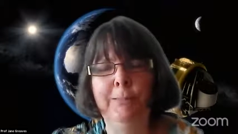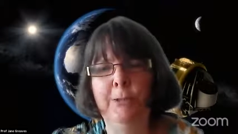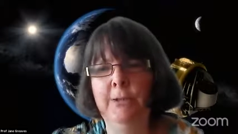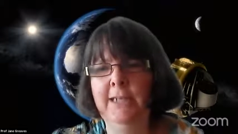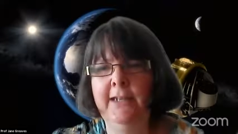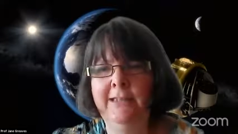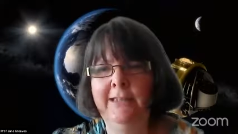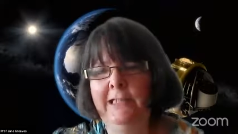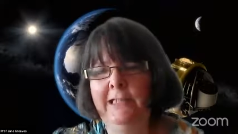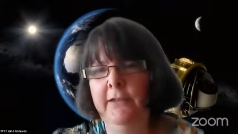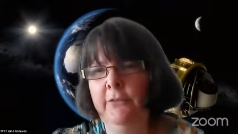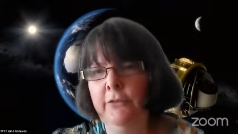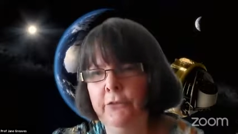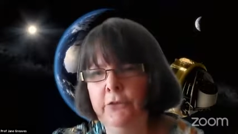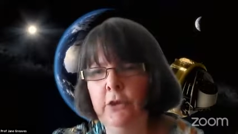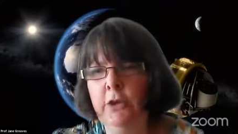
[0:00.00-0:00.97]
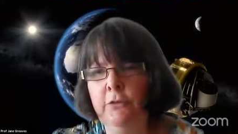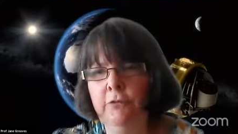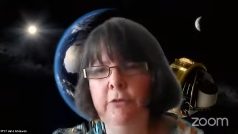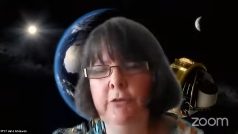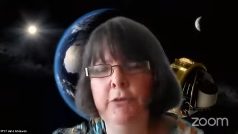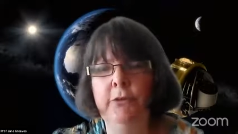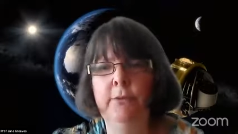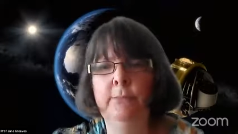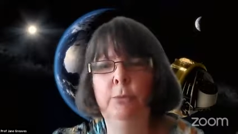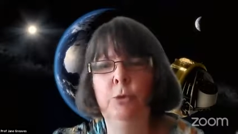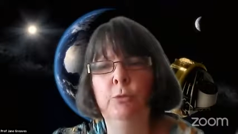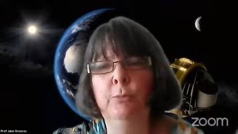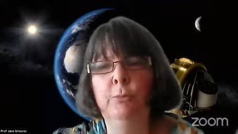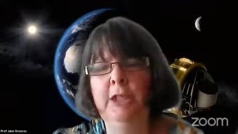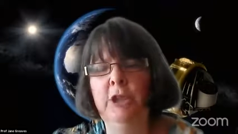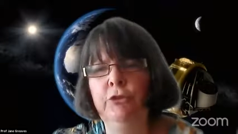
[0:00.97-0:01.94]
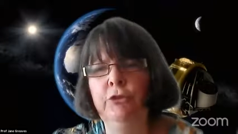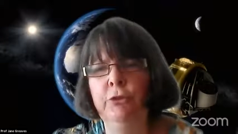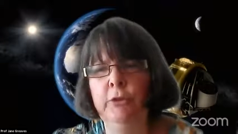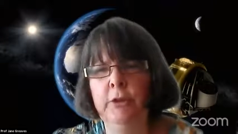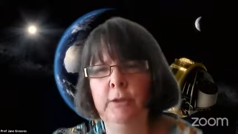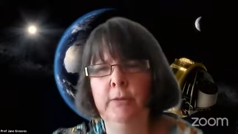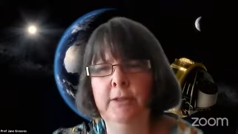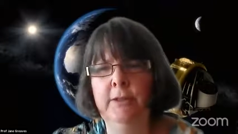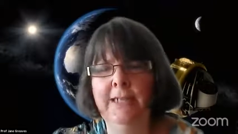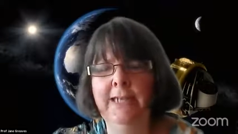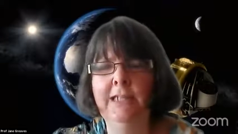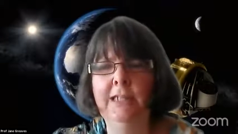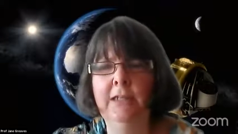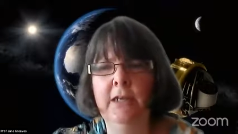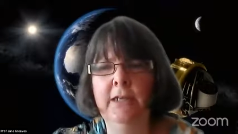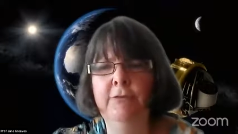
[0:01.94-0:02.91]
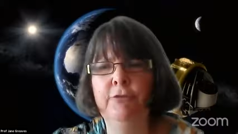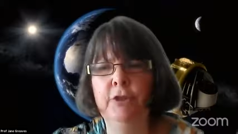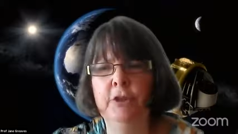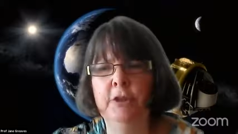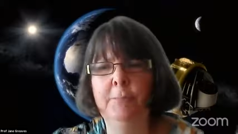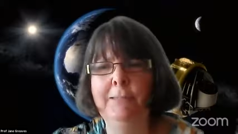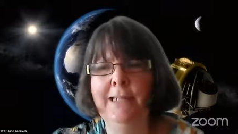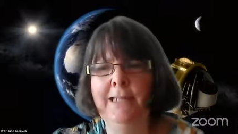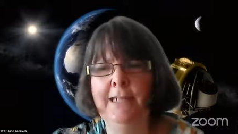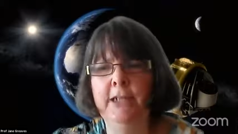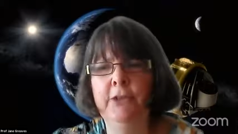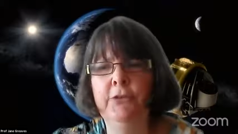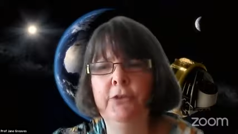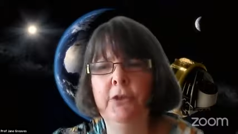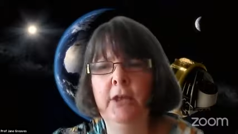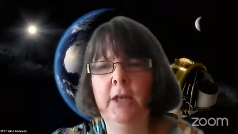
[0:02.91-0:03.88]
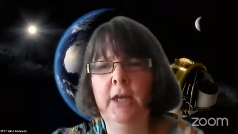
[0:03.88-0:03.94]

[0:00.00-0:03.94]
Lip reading: blocking out the light of the star, for example, making sure you only get light from the planet.